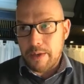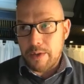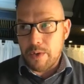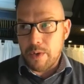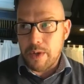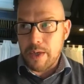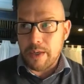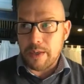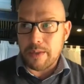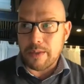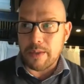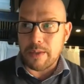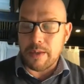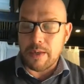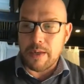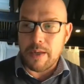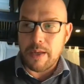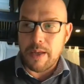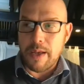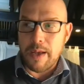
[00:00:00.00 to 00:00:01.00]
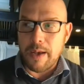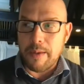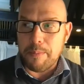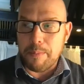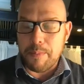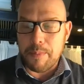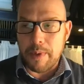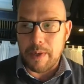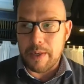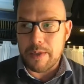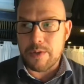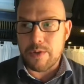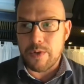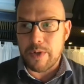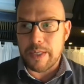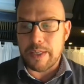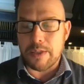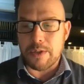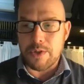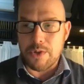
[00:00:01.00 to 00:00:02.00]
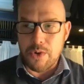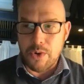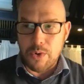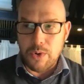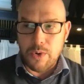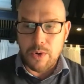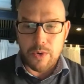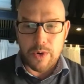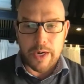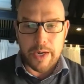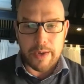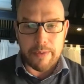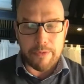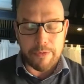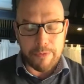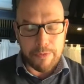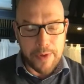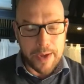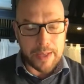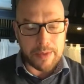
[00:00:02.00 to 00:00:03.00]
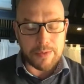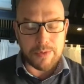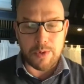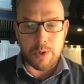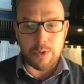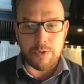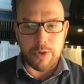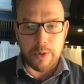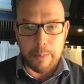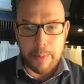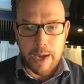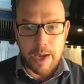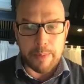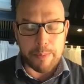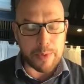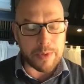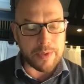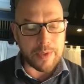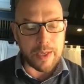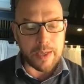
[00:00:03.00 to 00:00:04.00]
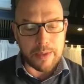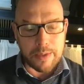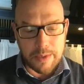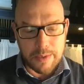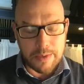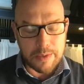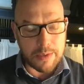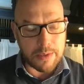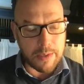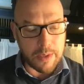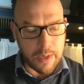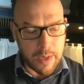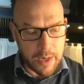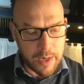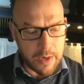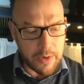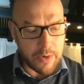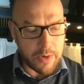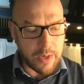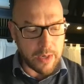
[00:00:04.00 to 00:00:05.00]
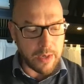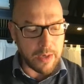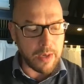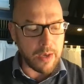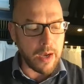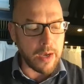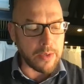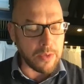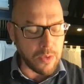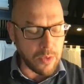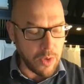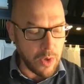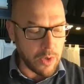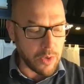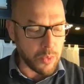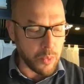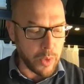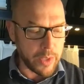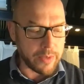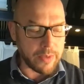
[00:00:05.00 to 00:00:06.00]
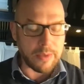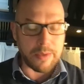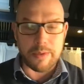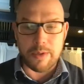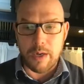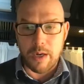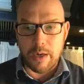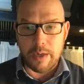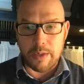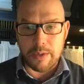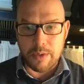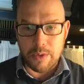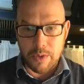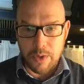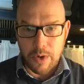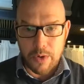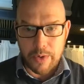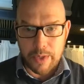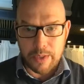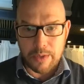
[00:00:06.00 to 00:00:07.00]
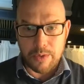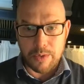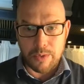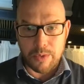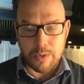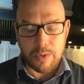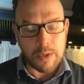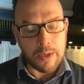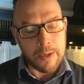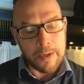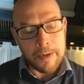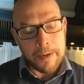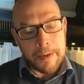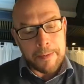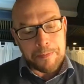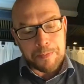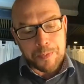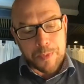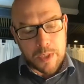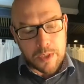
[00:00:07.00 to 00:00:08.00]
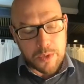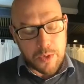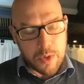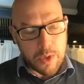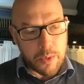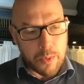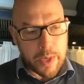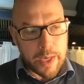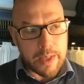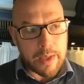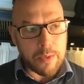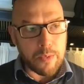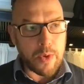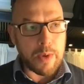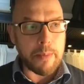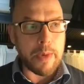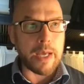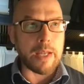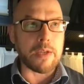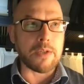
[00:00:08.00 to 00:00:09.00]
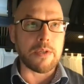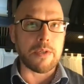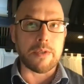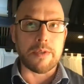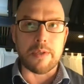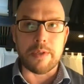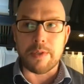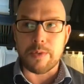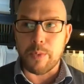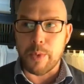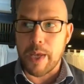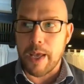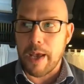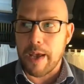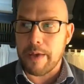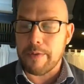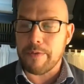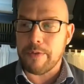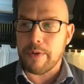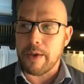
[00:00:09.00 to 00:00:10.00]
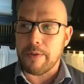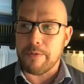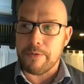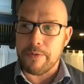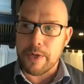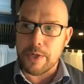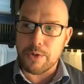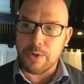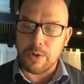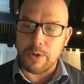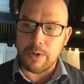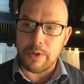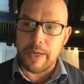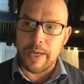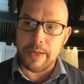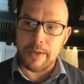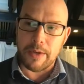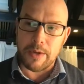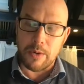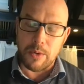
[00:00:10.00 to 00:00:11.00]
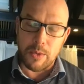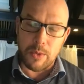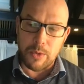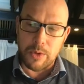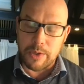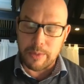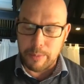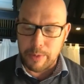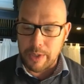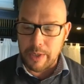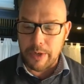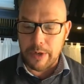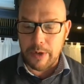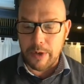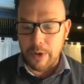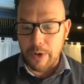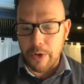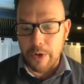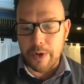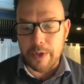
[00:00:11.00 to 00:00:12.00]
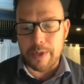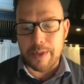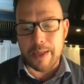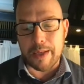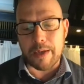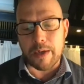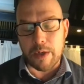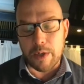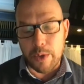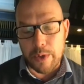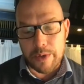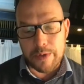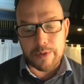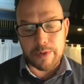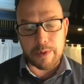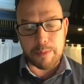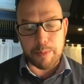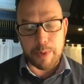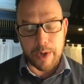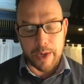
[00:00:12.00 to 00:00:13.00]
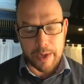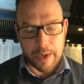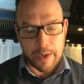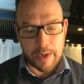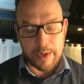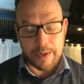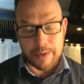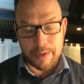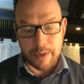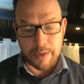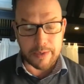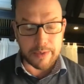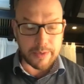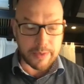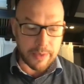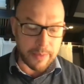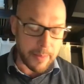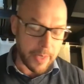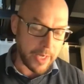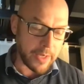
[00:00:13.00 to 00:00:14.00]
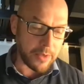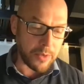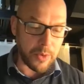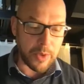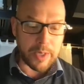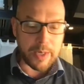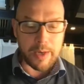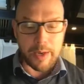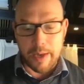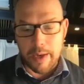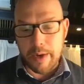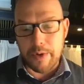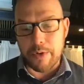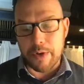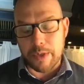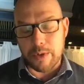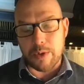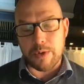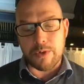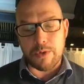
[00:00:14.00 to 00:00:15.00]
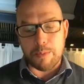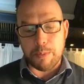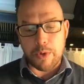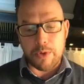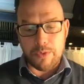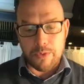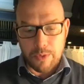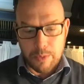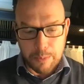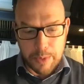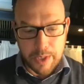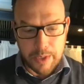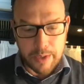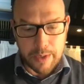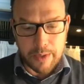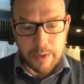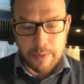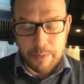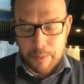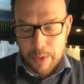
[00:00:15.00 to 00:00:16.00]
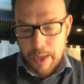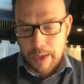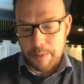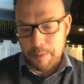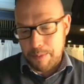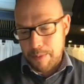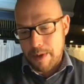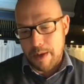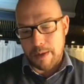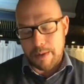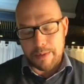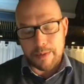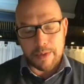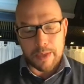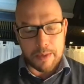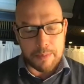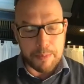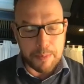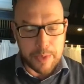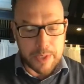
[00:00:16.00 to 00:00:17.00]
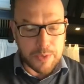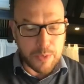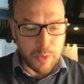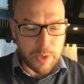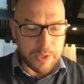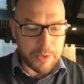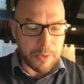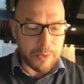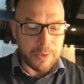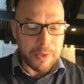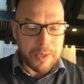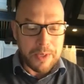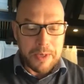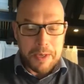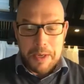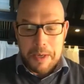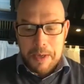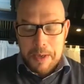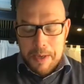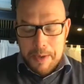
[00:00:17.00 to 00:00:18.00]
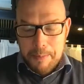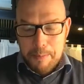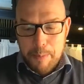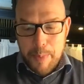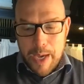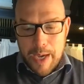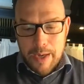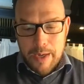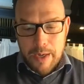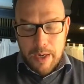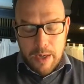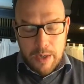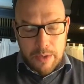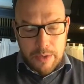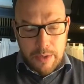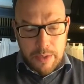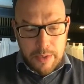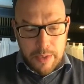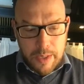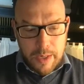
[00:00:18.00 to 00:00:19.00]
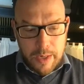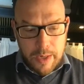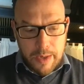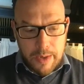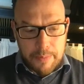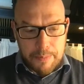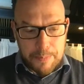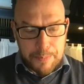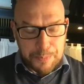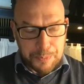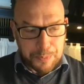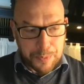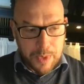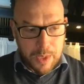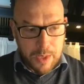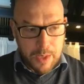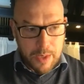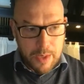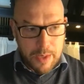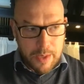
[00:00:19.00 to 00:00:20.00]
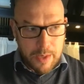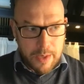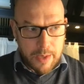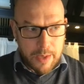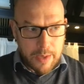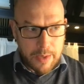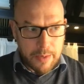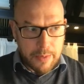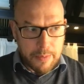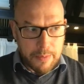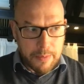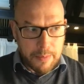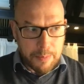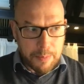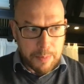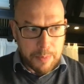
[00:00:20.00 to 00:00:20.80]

you can literally draw a fence over a map and say, this is an area I do not want this cart to go into. So the way that we manage this is we have visual and an audible alert that alerts the player and tells them, hey, you're in an area you're not supposed to be in. Please will you back out. And the